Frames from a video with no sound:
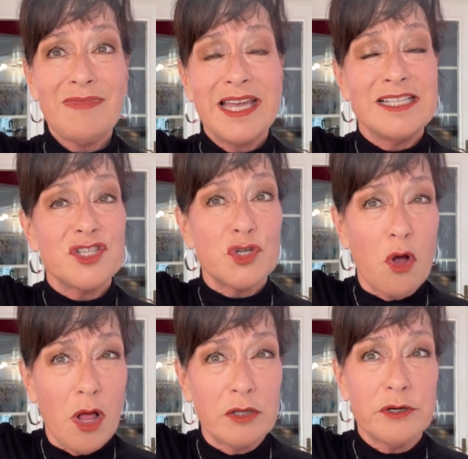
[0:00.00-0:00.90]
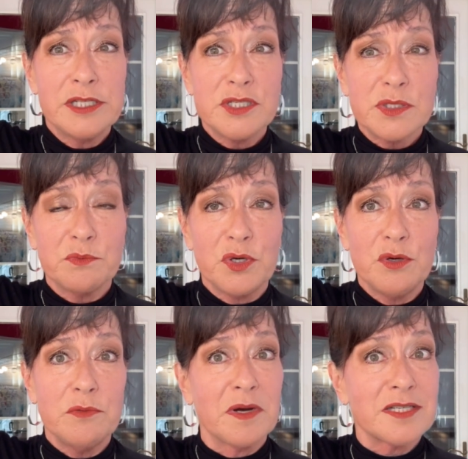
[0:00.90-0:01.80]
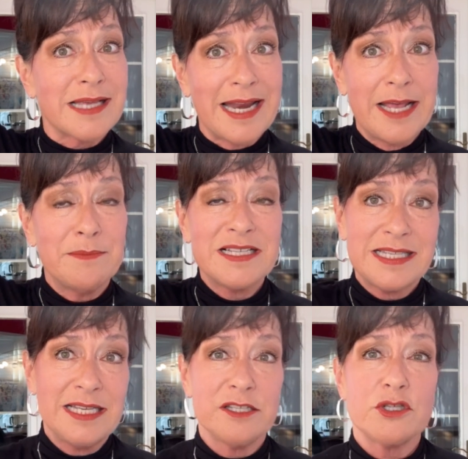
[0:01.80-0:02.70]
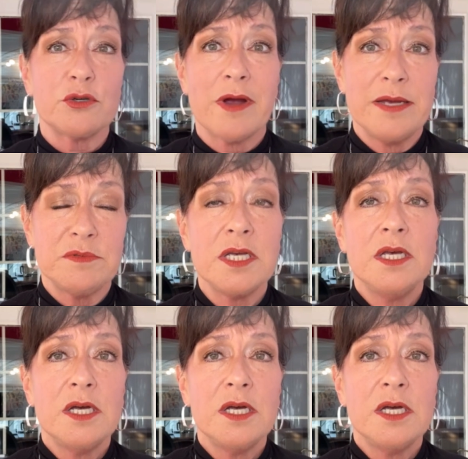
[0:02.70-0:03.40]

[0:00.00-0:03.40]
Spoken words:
It's taller and smooth because I had my ceiling scraped